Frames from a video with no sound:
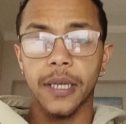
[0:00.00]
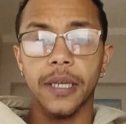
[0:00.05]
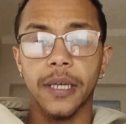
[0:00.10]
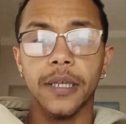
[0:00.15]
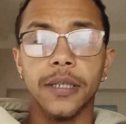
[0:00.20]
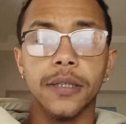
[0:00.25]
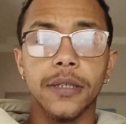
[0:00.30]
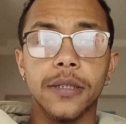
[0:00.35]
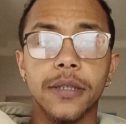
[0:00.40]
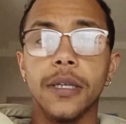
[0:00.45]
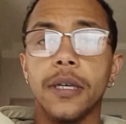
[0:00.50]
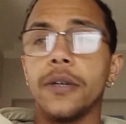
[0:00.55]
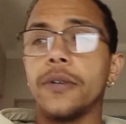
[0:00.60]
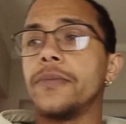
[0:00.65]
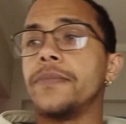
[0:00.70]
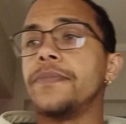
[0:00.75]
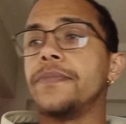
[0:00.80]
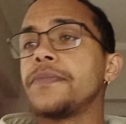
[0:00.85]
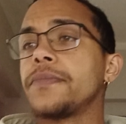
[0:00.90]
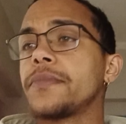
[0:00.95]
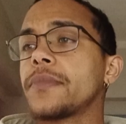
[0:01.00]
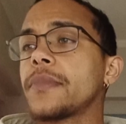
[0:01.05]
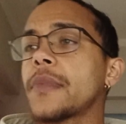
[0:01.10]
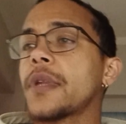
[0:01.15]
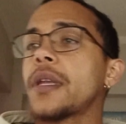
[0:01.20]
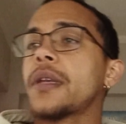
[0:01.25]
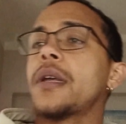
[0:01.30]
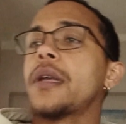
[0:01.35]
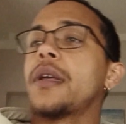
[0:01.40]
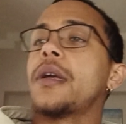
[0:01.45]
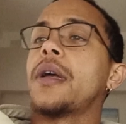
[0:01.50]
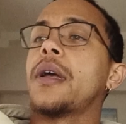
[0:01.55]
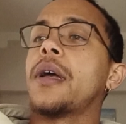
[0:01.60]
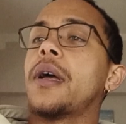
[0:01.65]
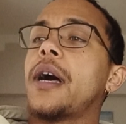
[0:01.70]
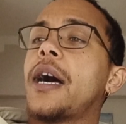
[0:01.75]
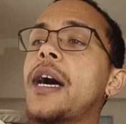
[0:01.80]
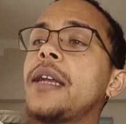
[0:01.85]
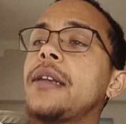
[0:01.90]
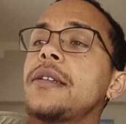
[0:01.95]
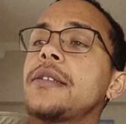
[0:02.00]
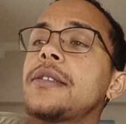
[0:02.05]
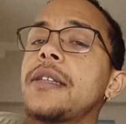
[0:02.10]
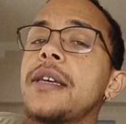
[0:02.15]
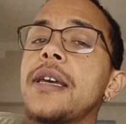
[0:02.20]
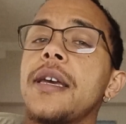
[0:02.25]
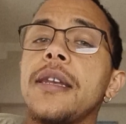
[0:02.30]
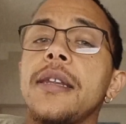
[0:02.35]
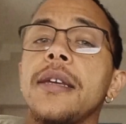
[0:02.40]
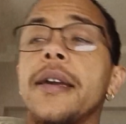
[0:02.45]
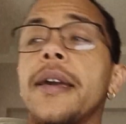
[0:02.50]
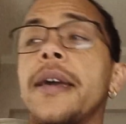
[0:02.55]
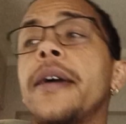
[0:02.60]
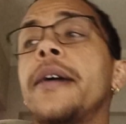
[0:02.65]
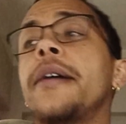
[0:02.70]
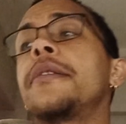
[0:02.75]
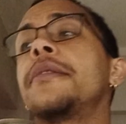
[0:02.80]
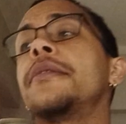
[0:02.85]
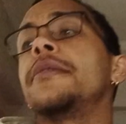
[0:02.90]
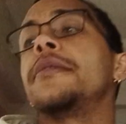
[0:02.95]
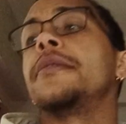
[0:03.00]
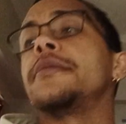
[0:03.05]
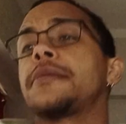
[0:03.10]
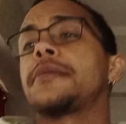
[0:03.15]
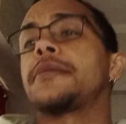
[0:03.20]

So understanding angles,